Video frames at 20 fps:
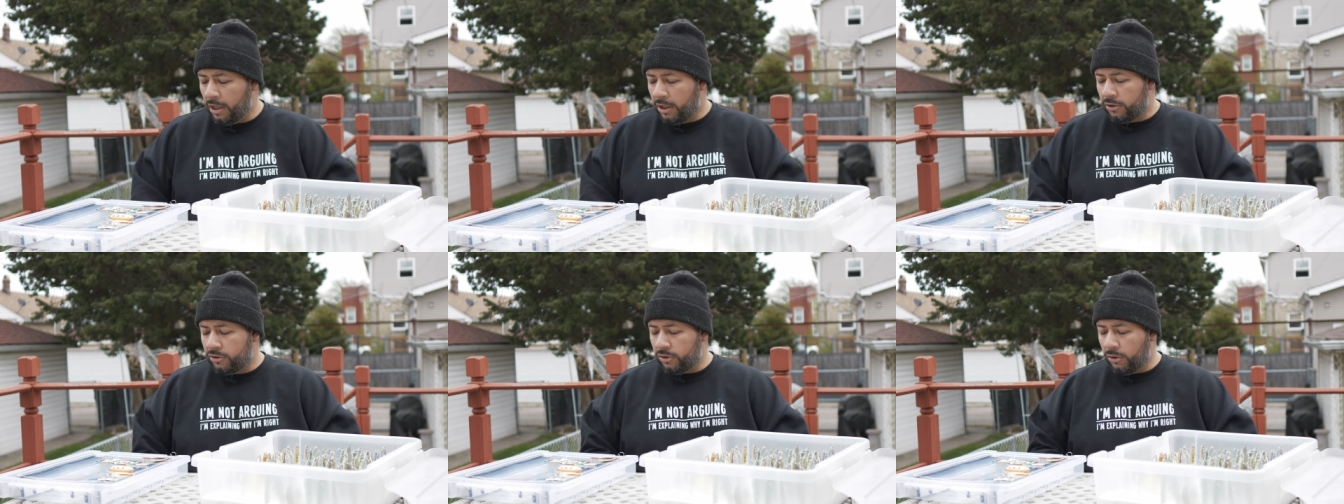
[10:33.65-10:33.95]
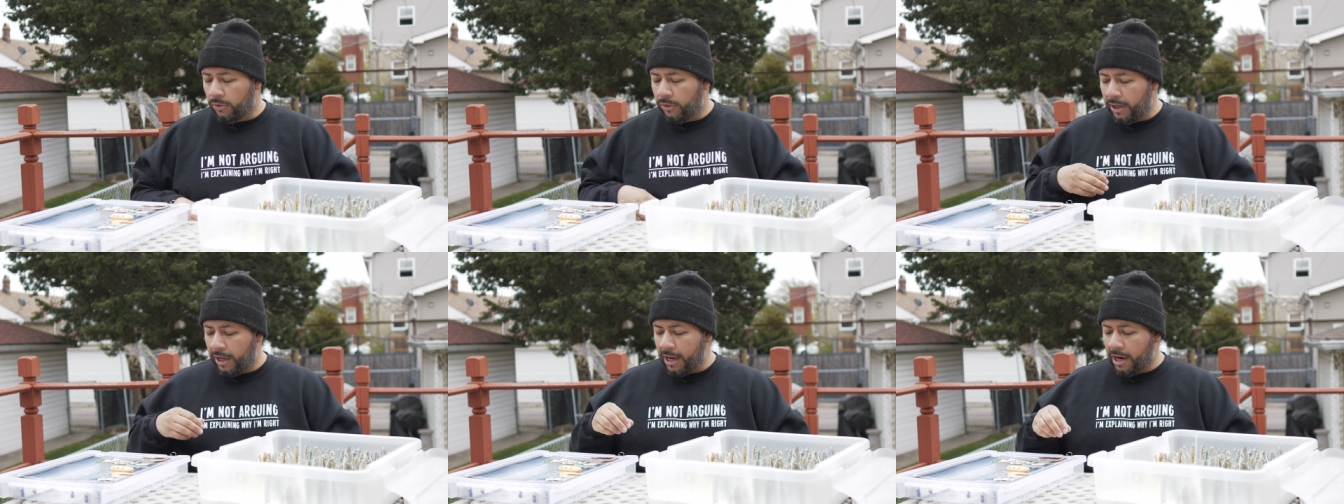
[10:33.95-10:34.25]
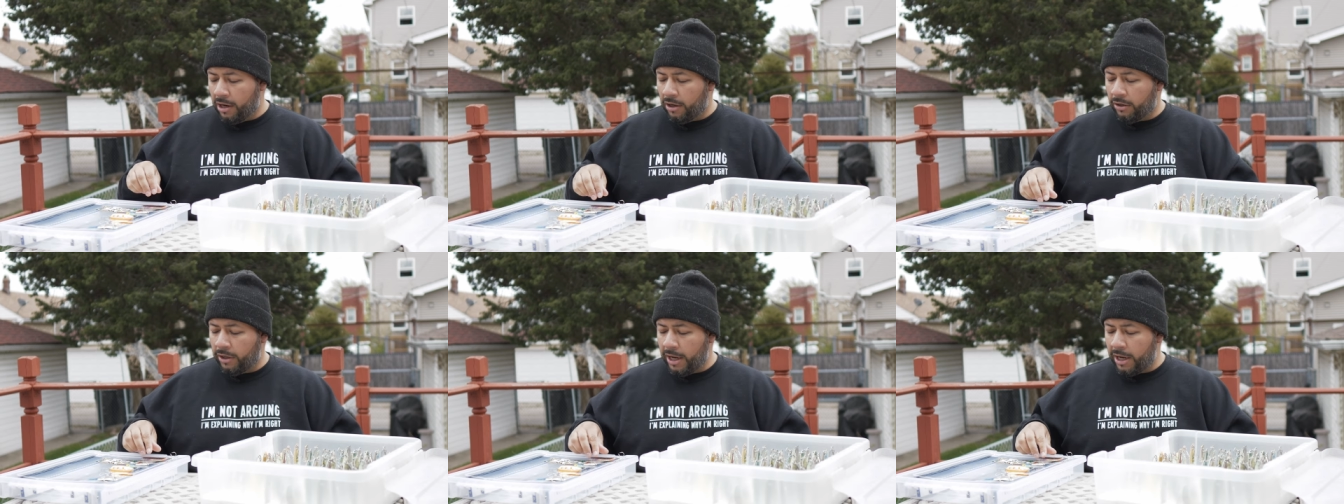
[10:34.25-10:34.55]
So they
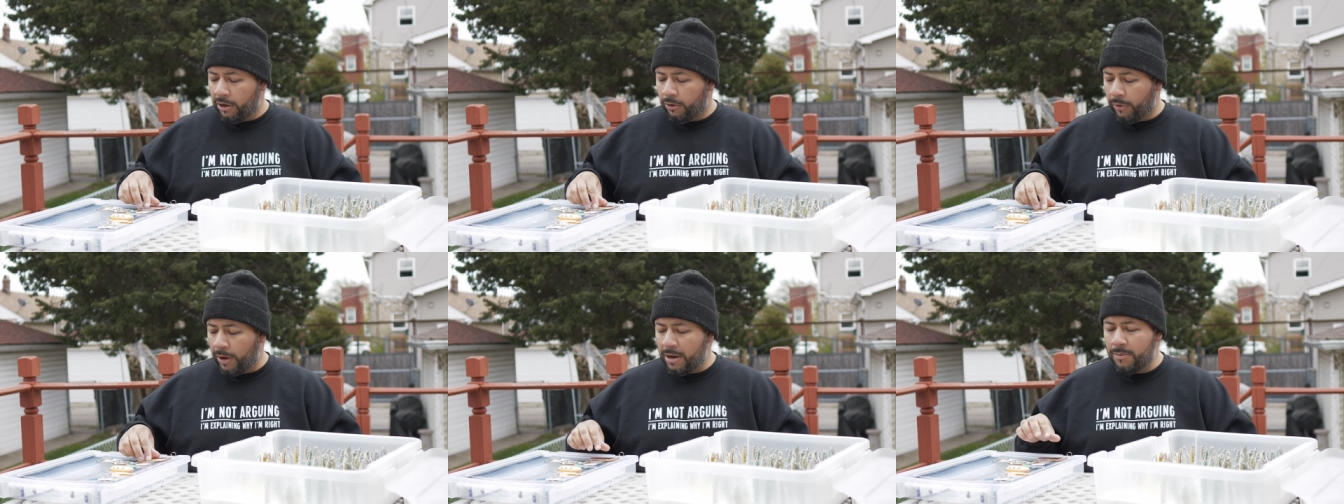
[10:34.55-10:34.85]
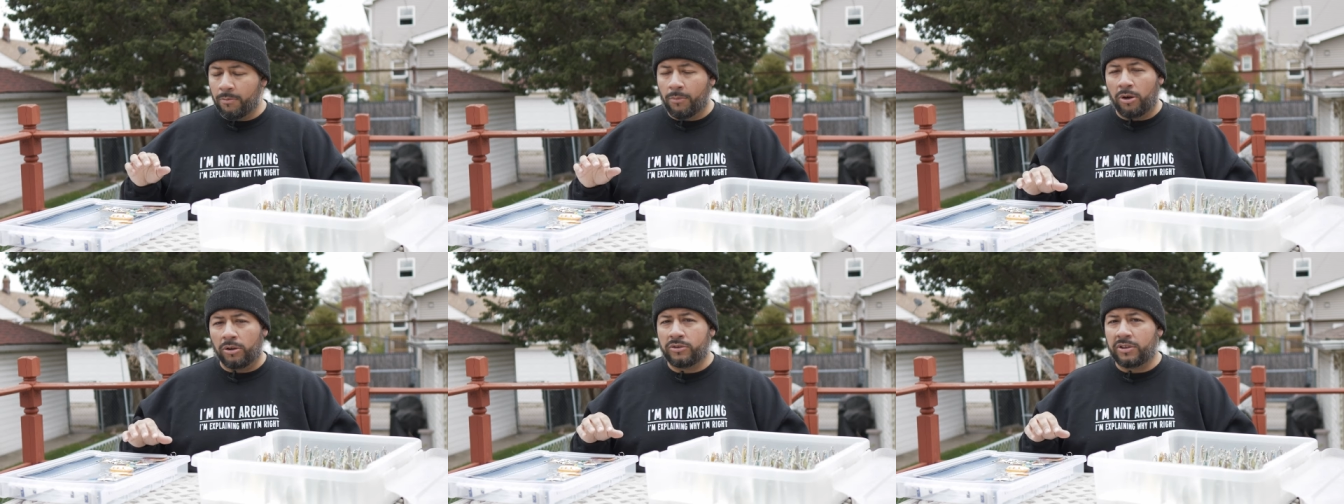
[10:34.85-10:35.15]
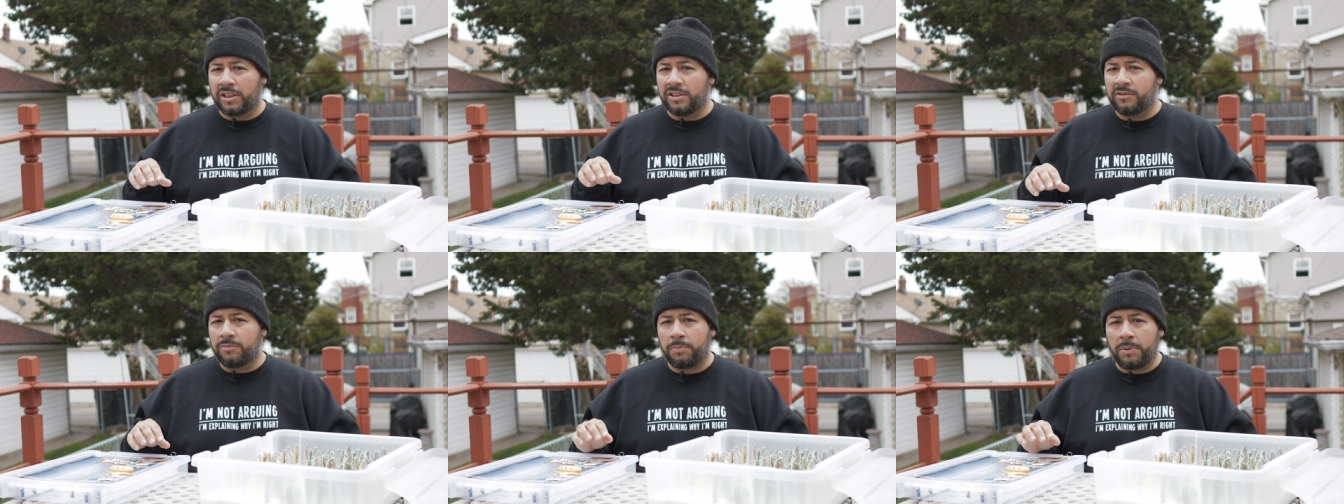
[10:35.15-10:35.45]
are a great
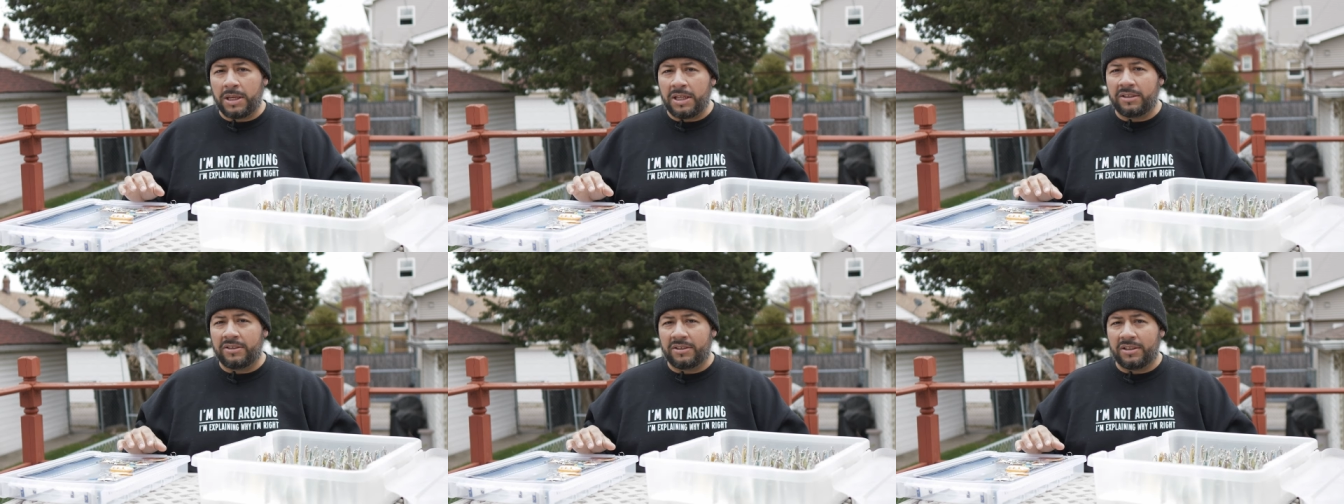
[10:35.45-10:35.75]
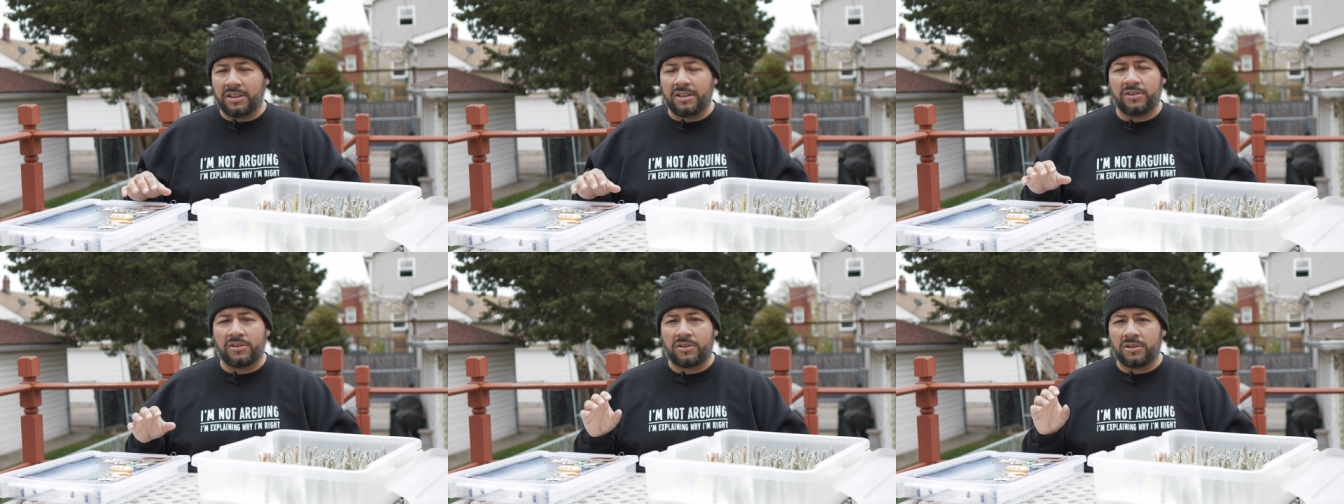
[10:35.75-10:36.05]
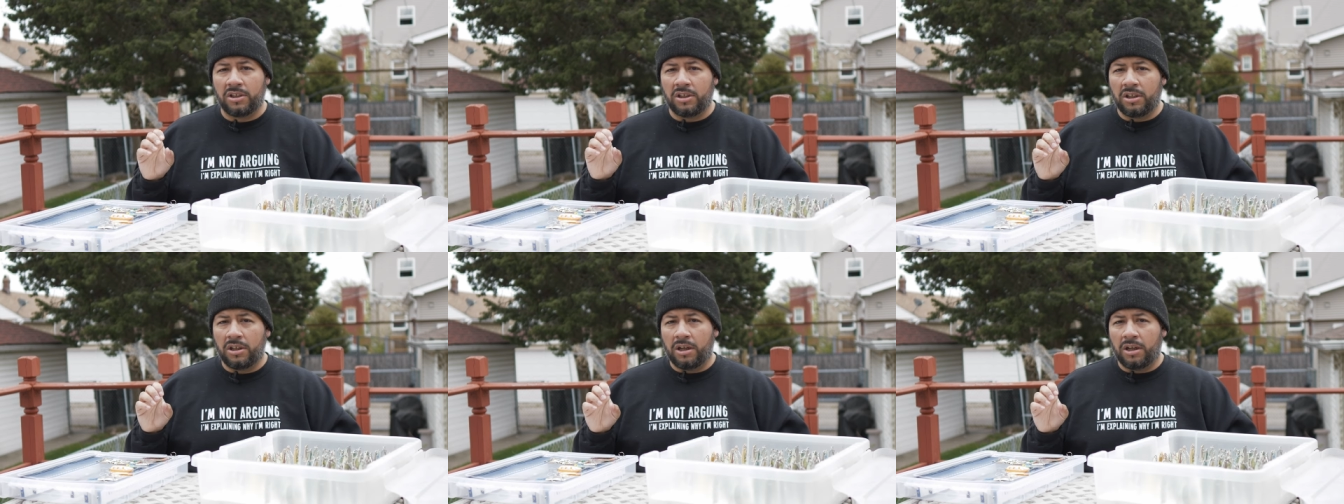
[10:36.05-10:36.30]
multi-species